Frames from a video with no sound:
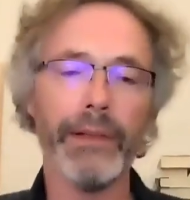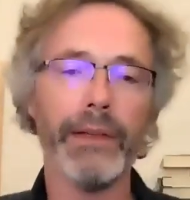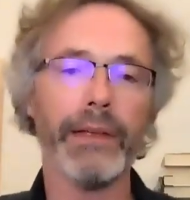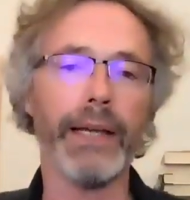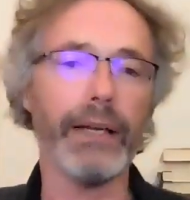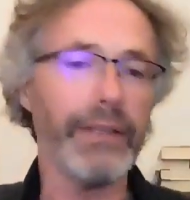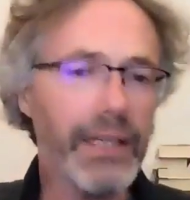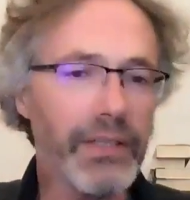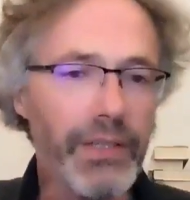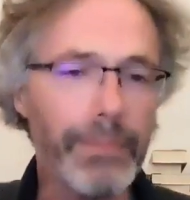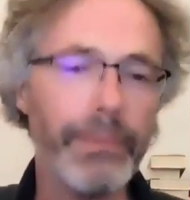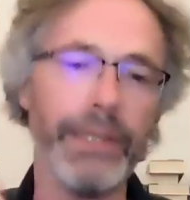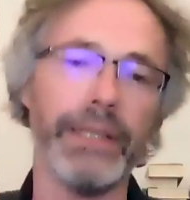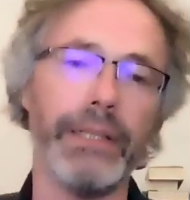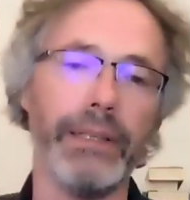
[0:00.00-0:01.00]
Now, that's a
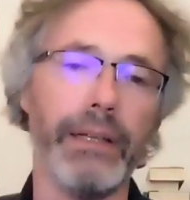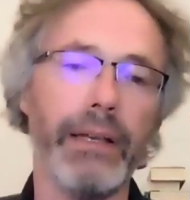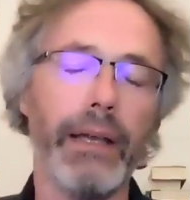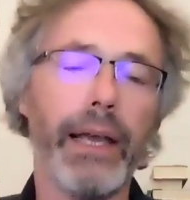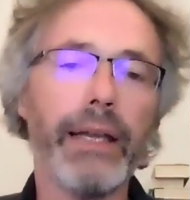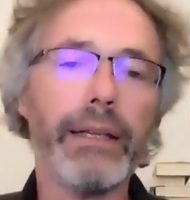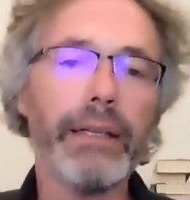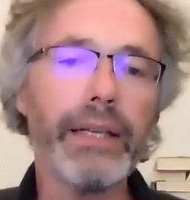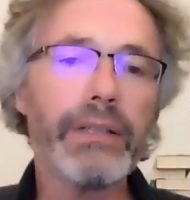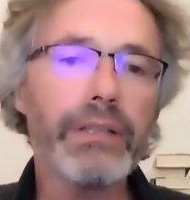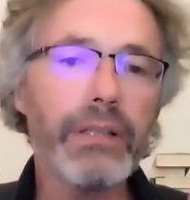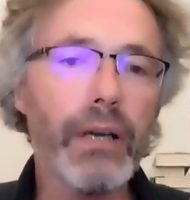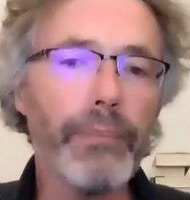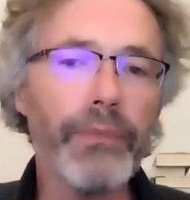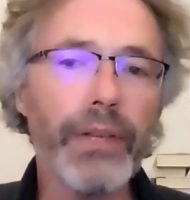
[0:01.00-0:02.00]
pity. And that's
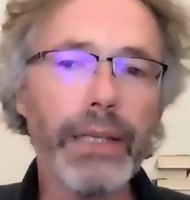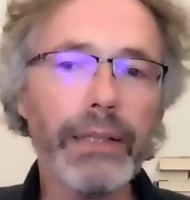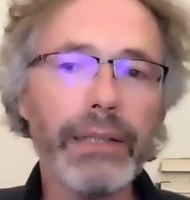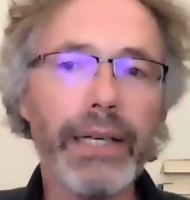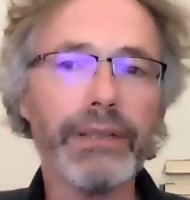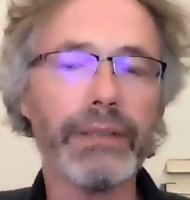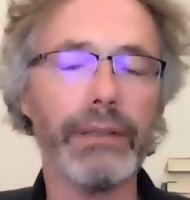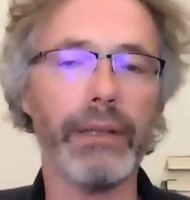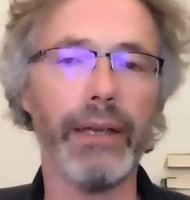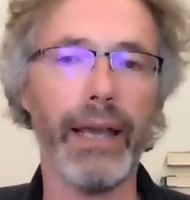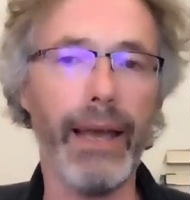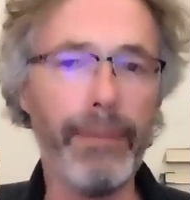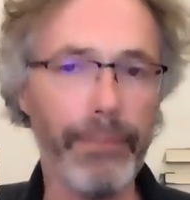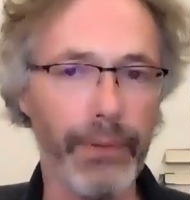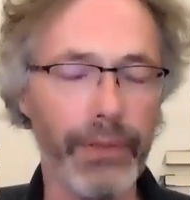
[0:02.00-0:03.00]
something that
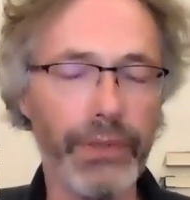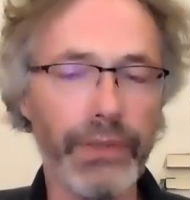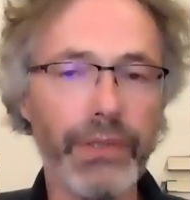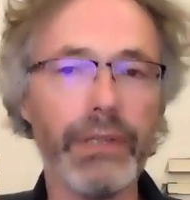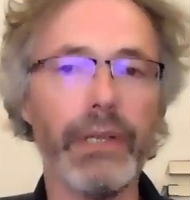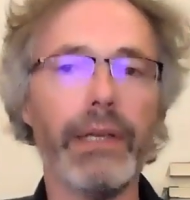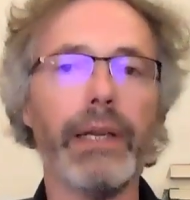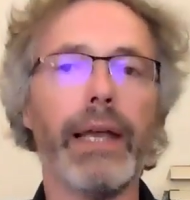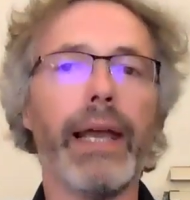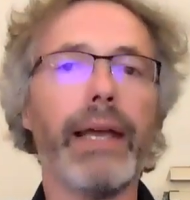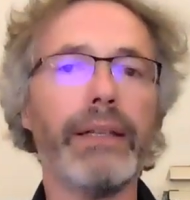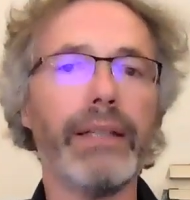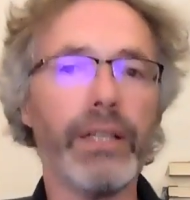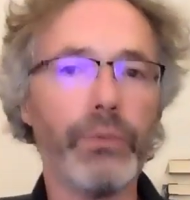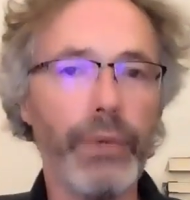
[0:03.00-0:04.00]
happened
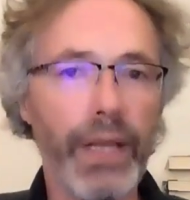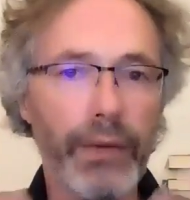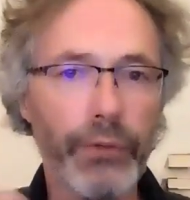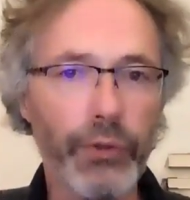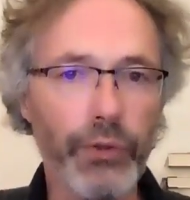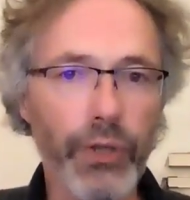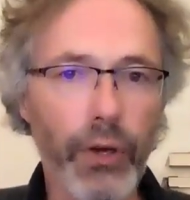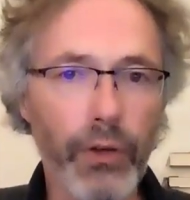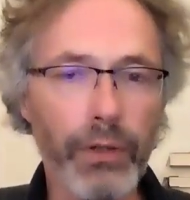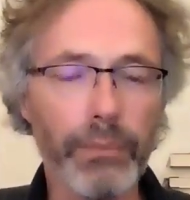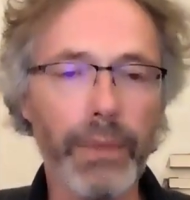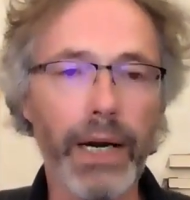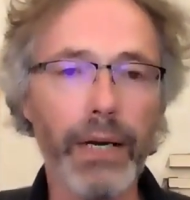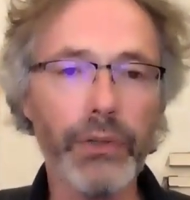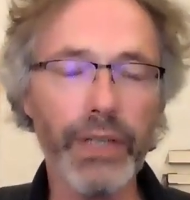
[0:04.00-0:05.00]
and that we have to talk
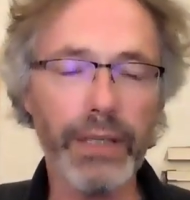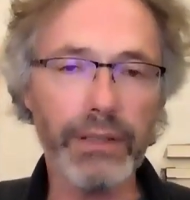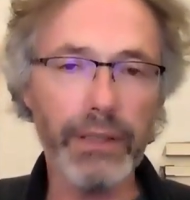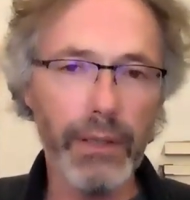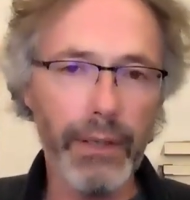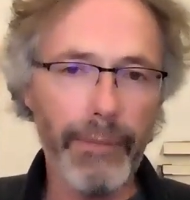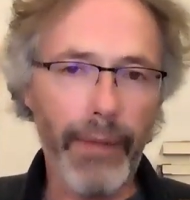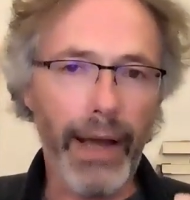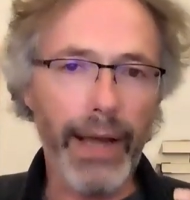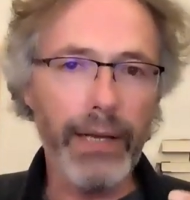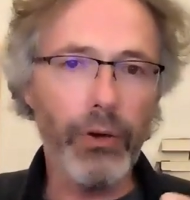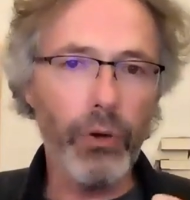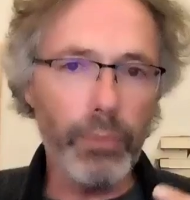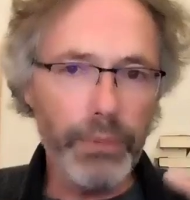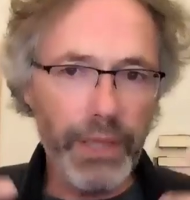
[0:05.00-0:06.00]
about. And I
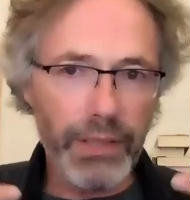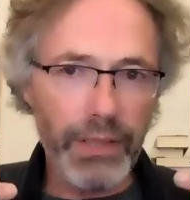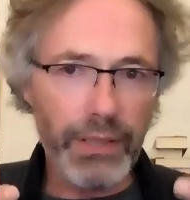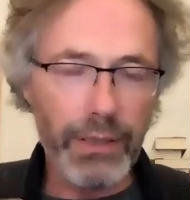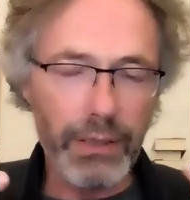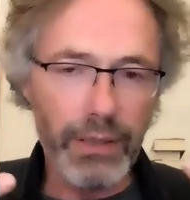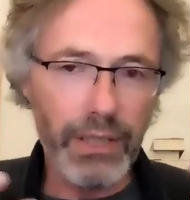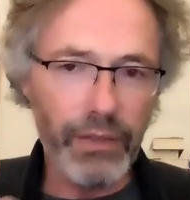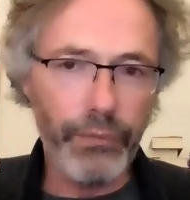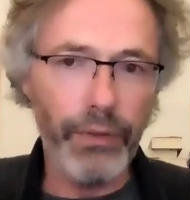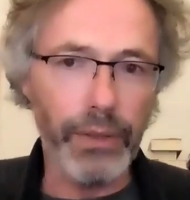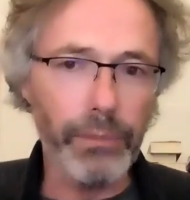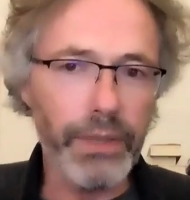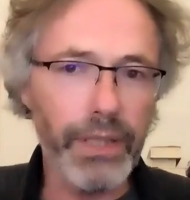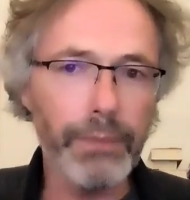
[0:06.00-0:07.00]
hope this
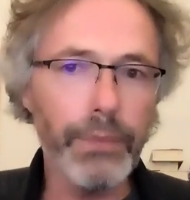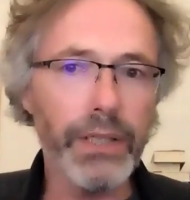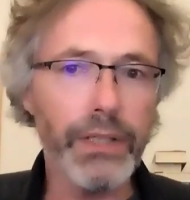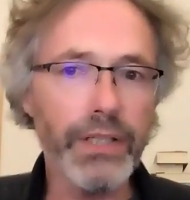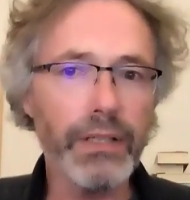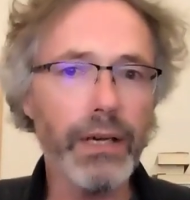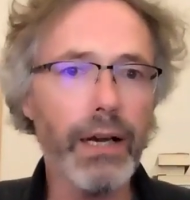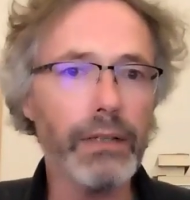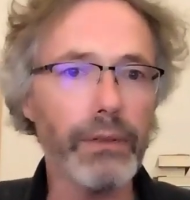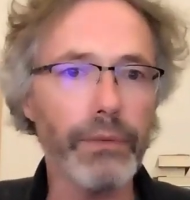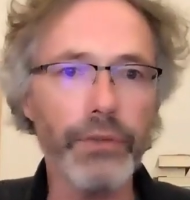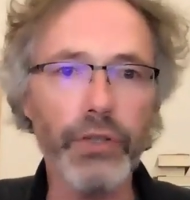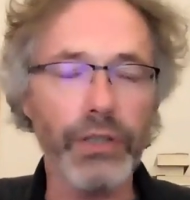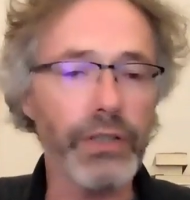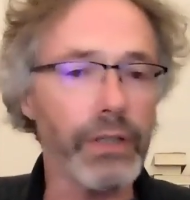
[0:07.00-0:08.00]
film can be a start of
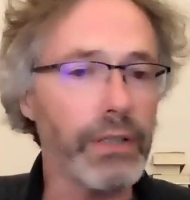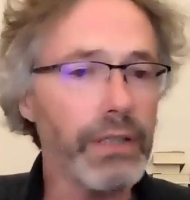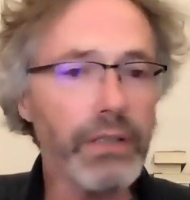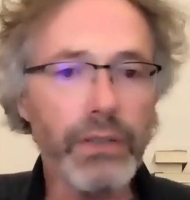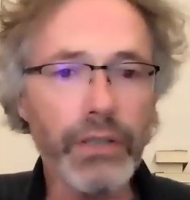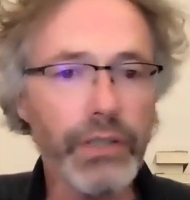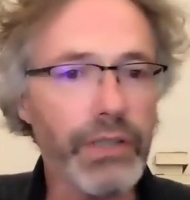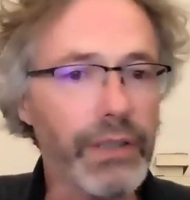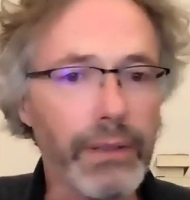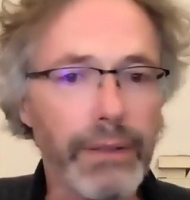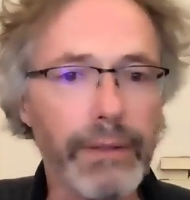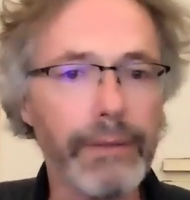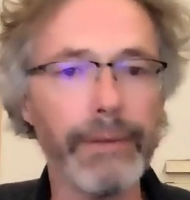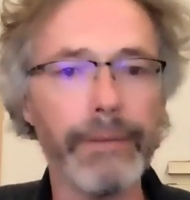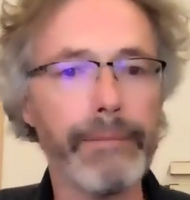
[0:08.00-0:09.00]
such a discussion.
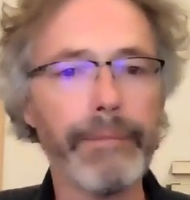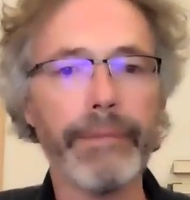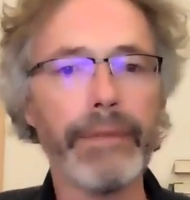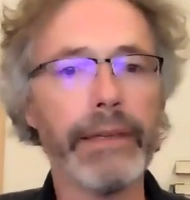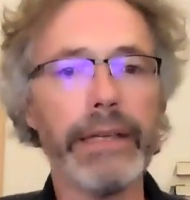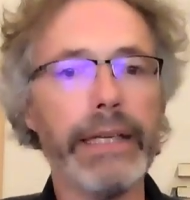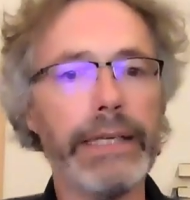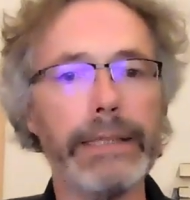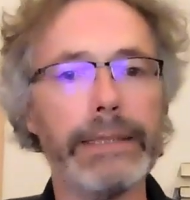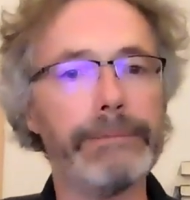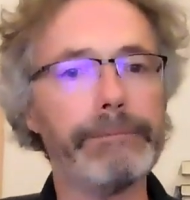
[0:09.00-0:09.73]
Yeah.